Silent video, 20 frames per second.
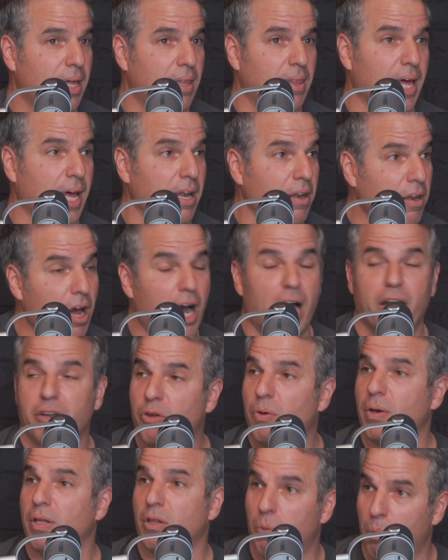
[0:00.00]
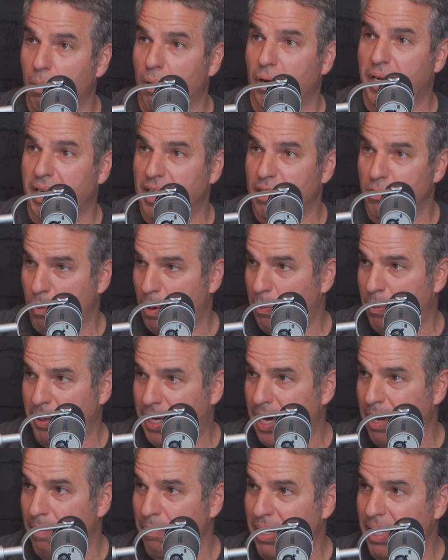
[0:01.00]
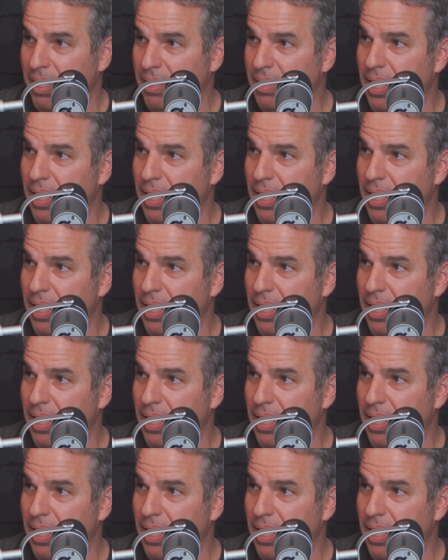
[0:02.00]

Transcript: That not doing the work is what would get me.